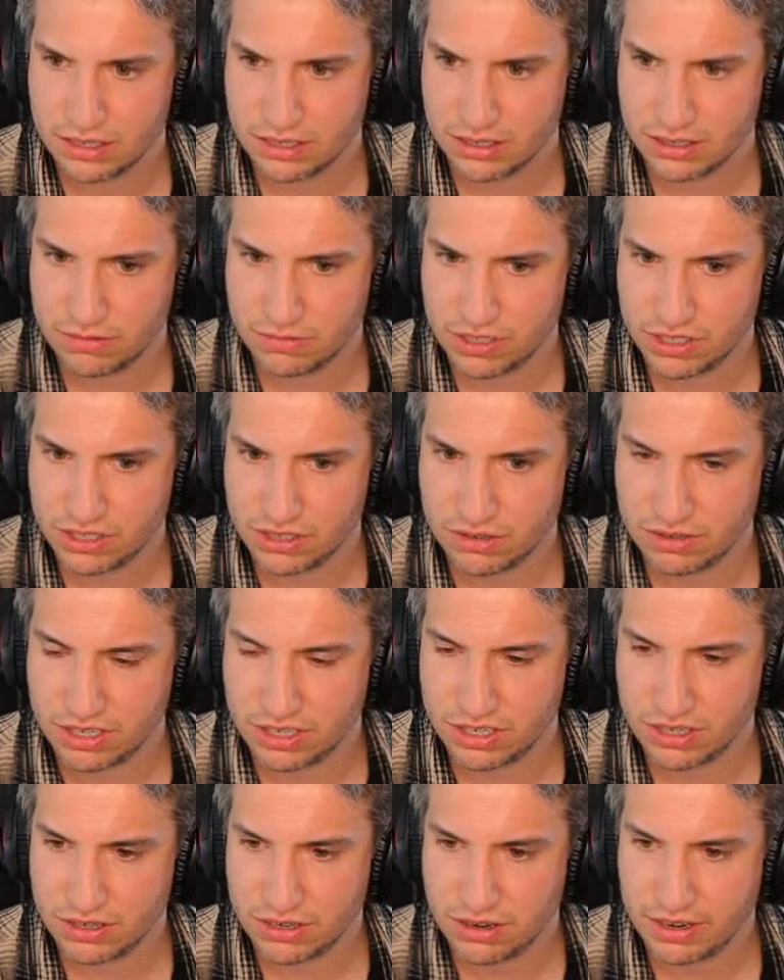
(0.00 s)
So what's going
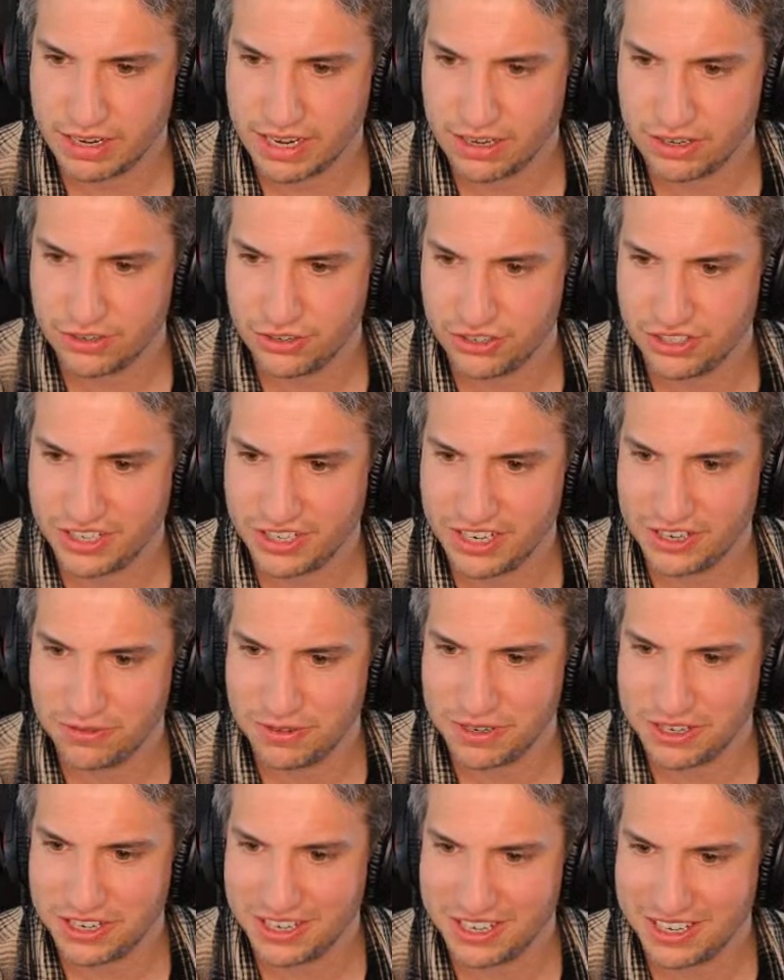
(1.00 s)
on? Oh yeah, just need
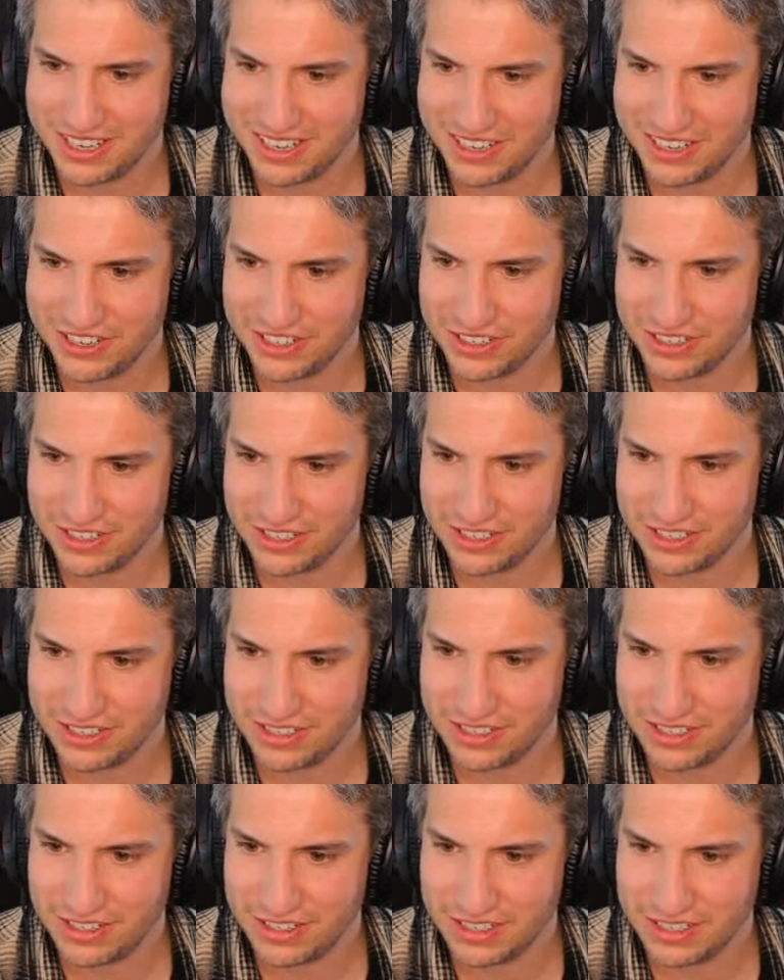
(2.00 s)
to
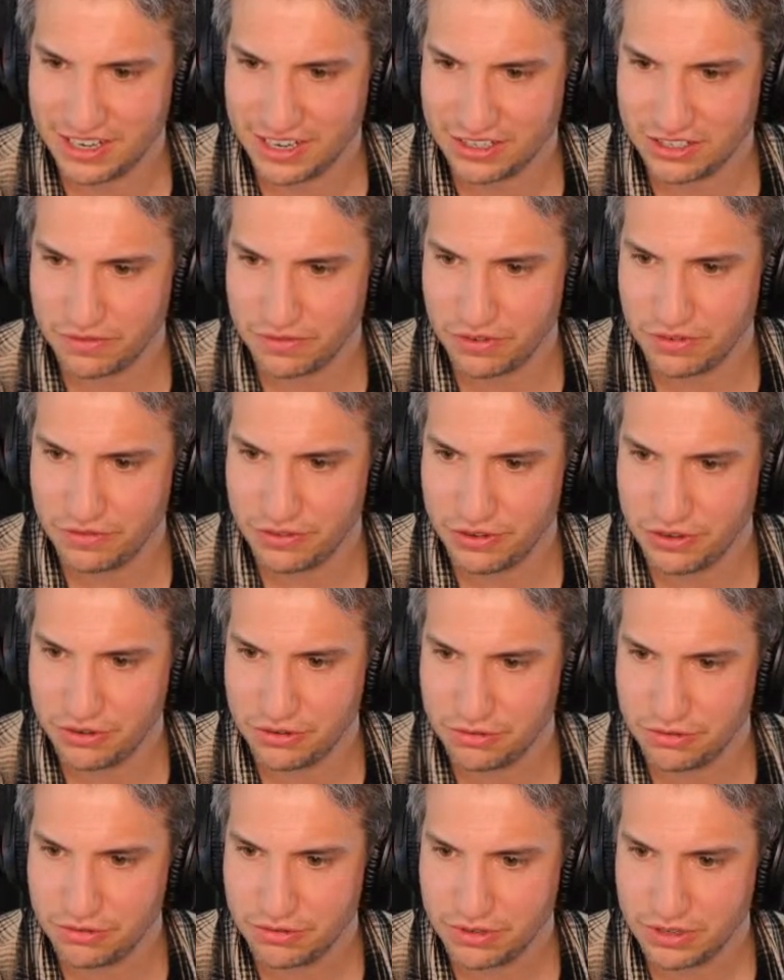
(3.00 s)
adjust the settings of the
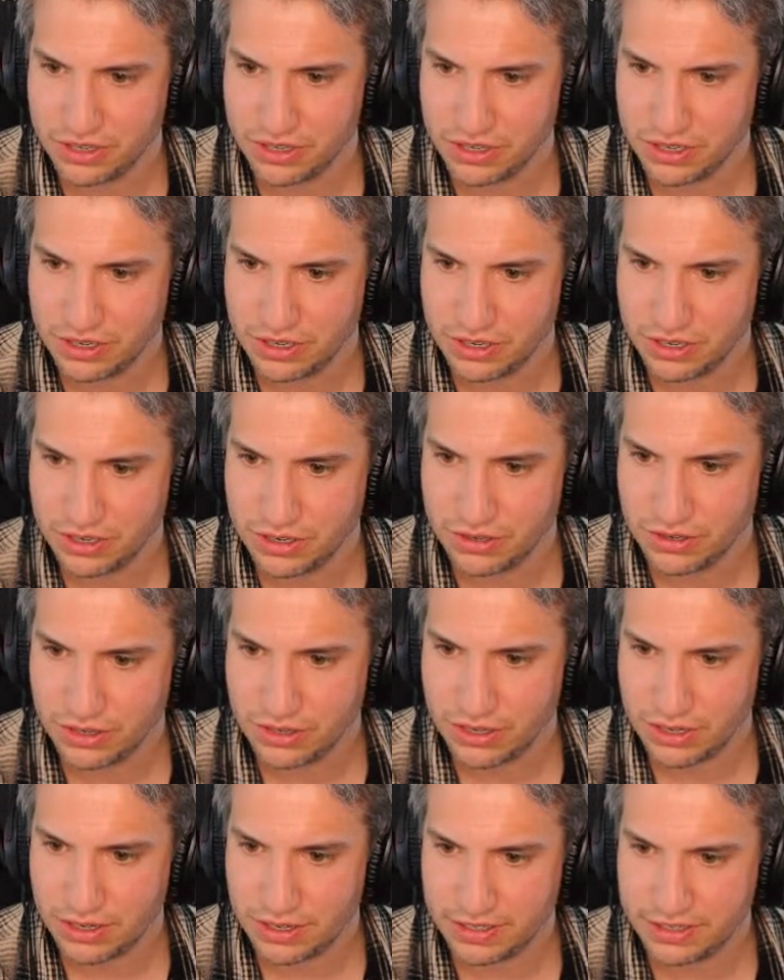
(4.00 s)
view.
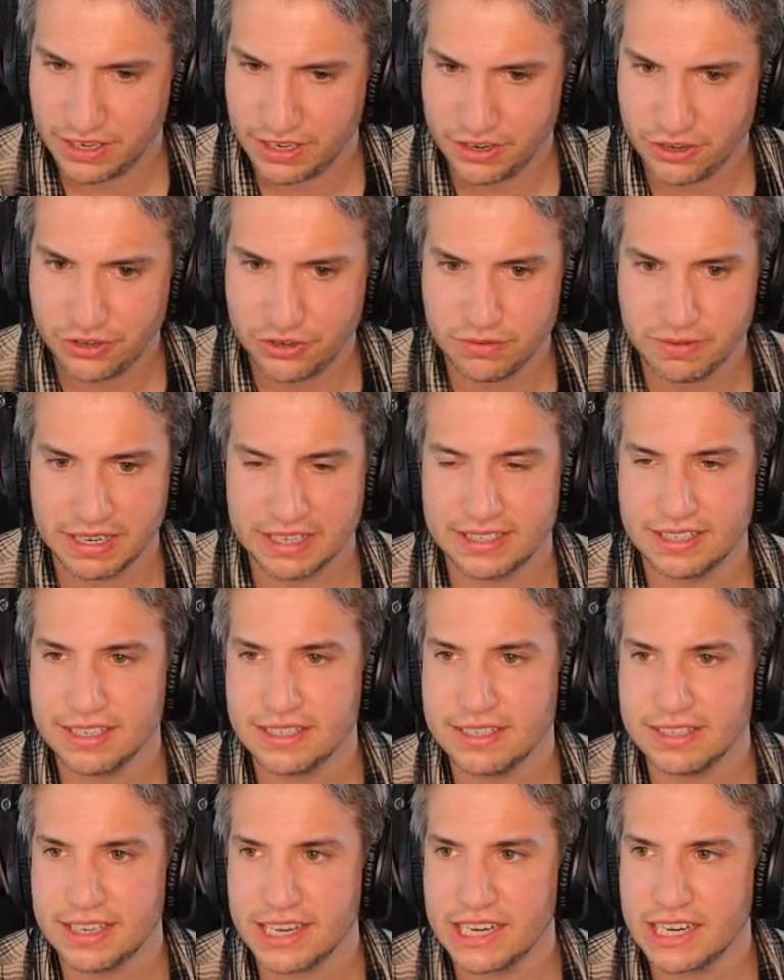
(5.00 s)
I'll set it to
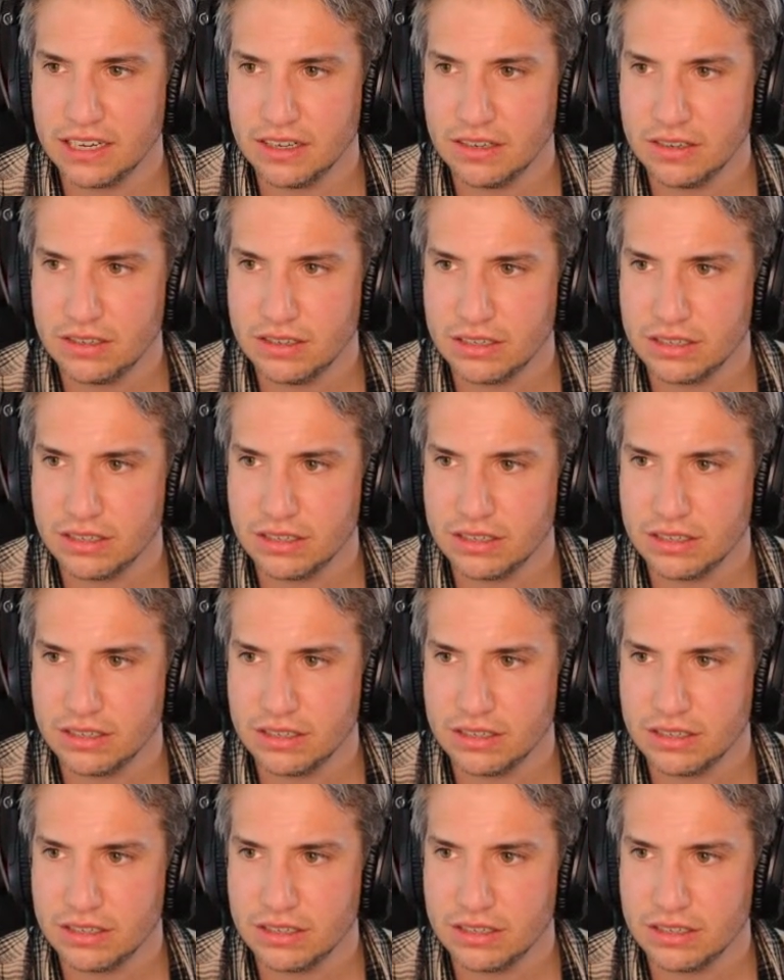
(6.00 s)
existing.